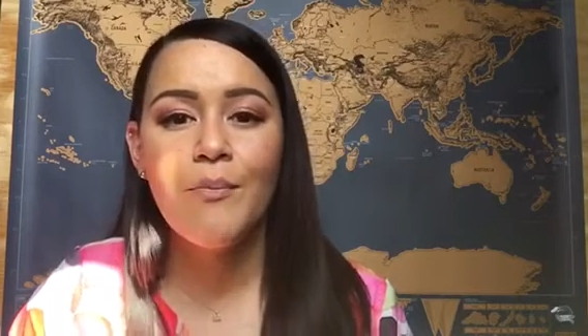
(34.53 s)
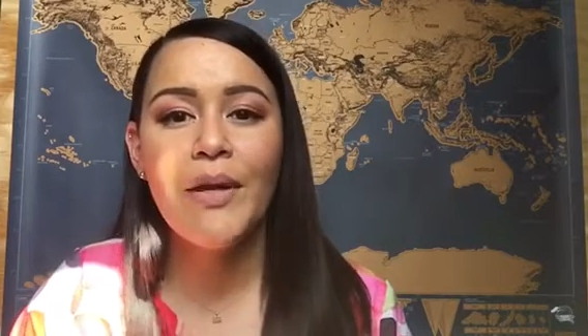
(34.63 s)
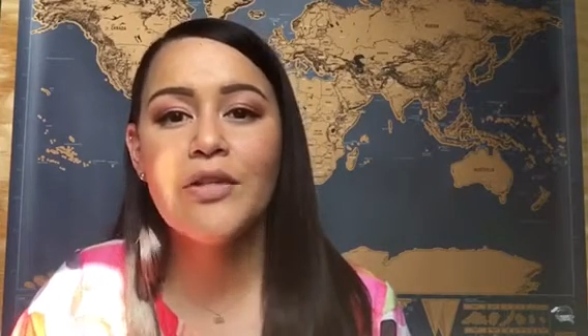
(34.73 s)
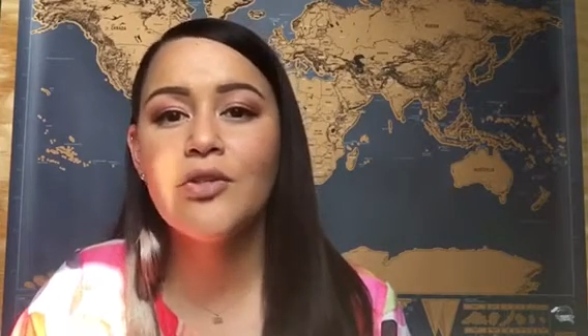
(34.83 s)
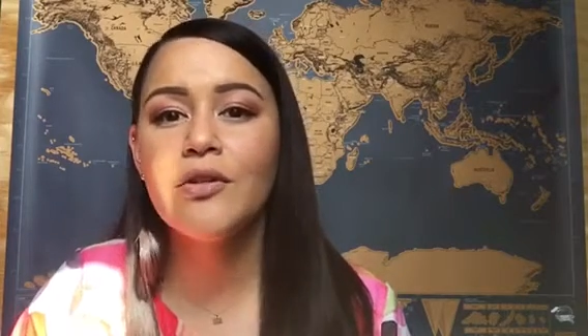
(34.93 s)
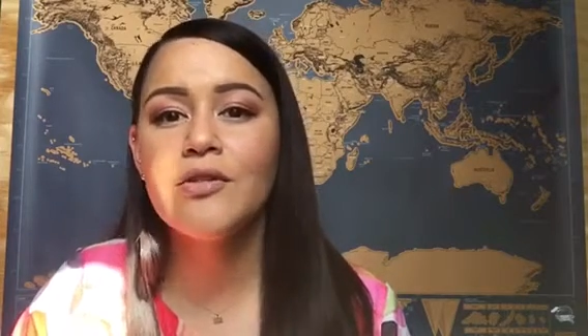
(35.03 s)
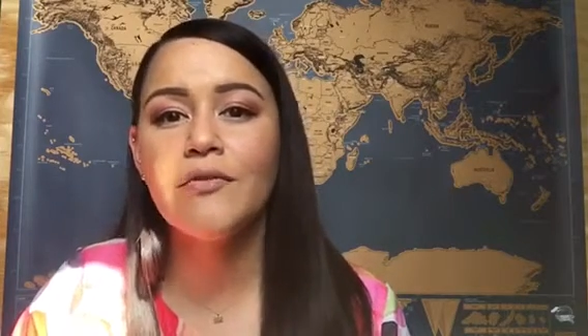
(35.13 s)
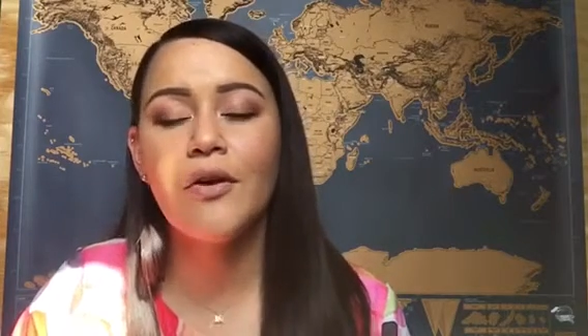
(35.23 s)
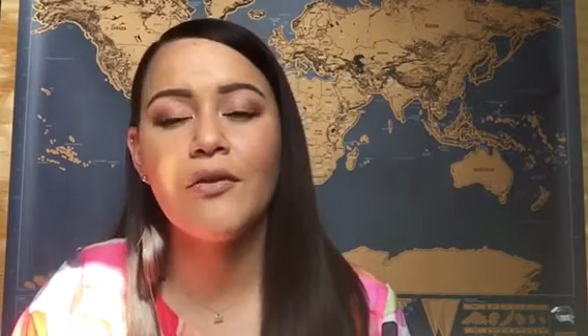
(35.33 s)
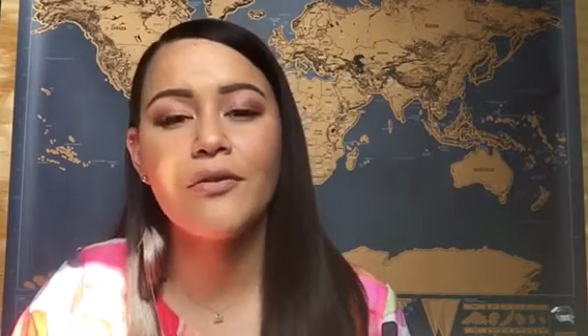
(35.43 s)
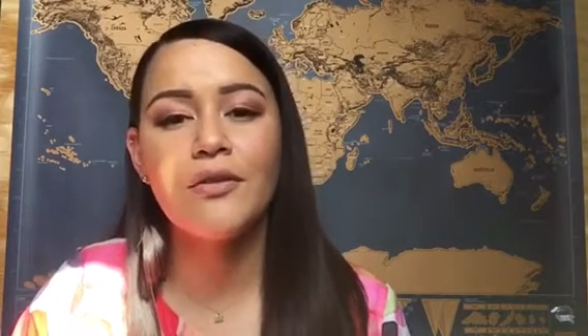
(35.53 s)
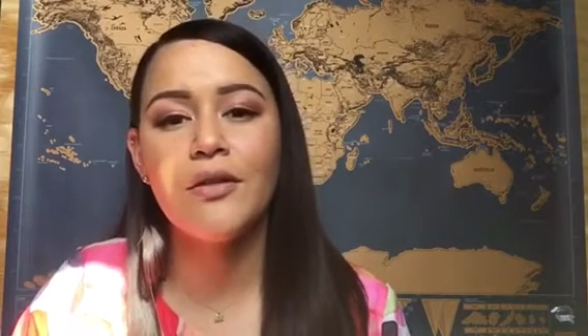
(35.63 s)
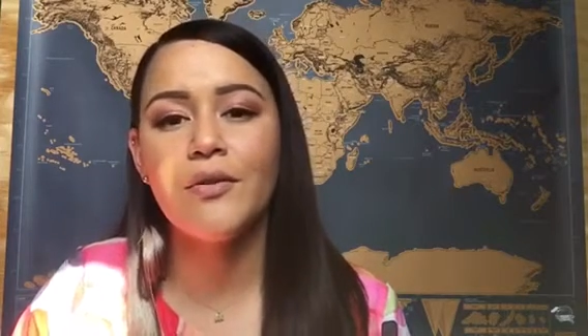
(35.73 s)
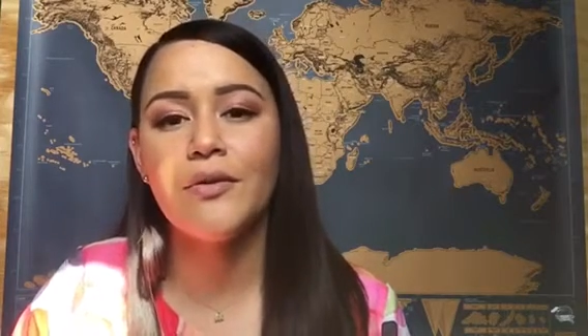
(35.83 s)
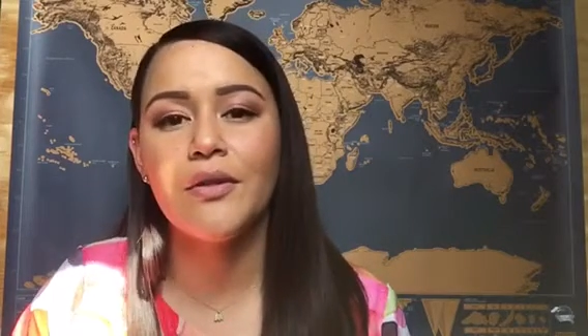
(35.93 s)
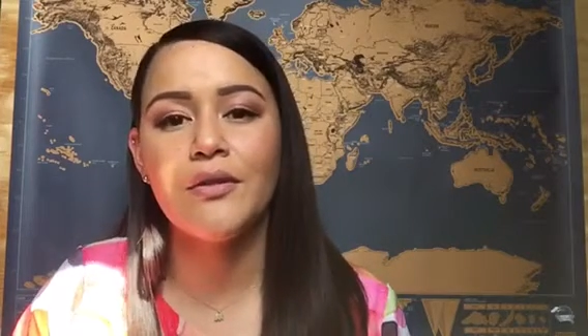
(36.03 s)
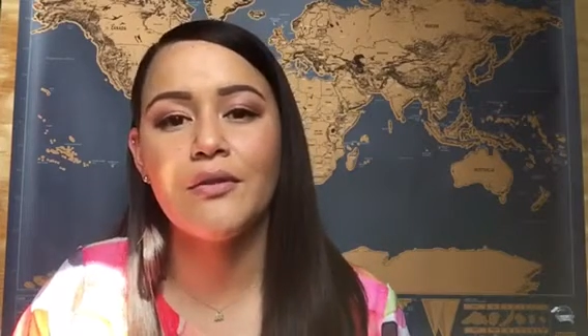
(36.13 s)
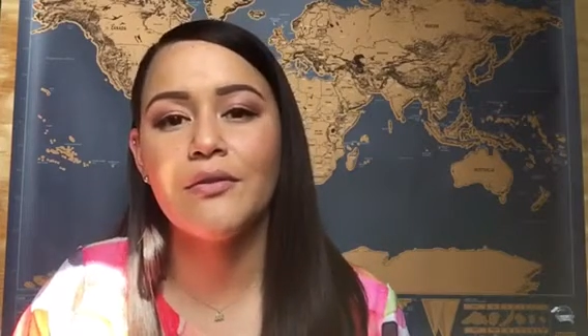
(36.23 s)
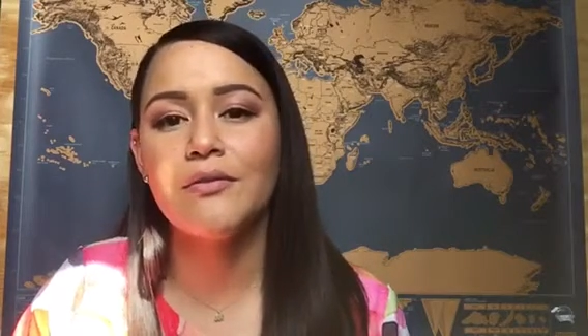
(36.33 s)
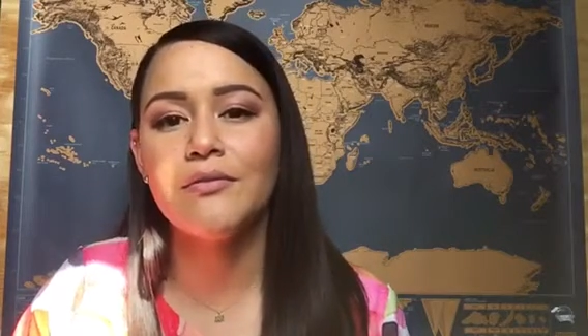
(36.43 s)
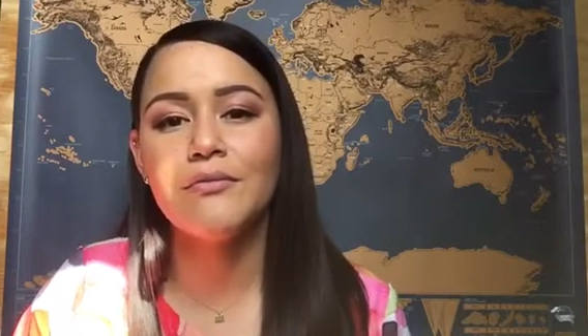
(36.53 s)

pictures of all, the